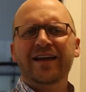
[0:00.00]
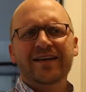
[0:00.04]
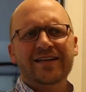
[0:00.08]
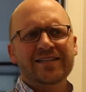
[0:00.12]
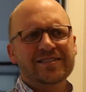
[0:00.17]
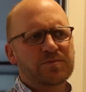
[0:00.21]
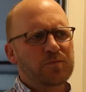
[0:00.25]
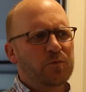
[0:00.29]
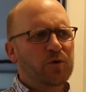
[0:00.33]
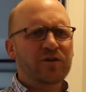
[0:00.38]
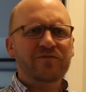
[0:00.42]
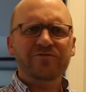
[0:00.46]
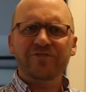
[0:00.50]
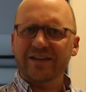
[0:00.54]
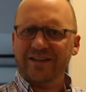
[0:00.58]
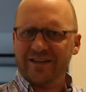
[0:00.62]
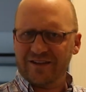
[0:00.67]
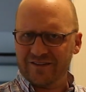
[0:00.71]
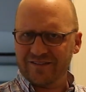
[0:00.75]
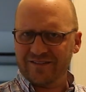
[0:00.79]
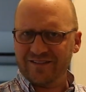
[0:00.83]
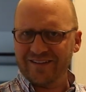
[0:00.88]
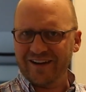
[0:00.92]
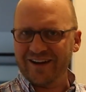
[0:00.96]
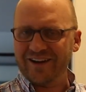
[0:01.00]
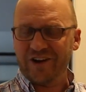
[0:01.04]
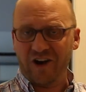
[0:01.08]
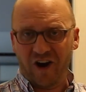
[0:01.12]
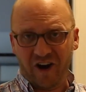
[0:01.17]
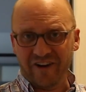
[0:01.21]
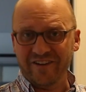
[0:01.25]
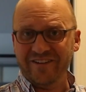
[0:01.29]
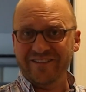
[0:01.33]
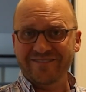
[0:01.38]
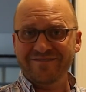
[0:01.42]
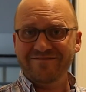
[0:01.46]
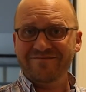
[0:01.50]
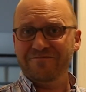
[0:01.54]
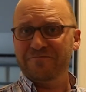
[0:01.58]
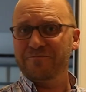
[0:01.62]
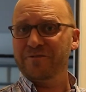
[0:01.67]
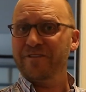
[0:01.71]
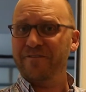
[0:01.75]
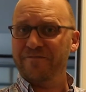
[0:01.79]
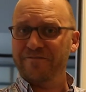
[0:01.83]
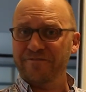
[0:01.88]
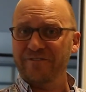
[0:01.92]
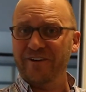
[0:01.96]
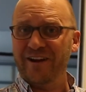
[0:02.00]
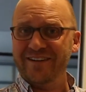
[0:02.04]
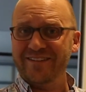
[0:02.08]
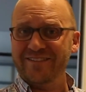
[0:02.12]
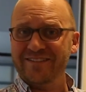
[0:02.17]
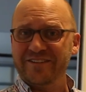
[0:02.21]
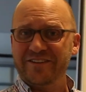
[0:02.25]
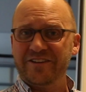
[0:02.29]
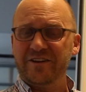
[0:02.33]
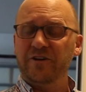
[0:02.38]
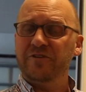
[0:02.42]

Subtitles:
It's more of like a garden with a front,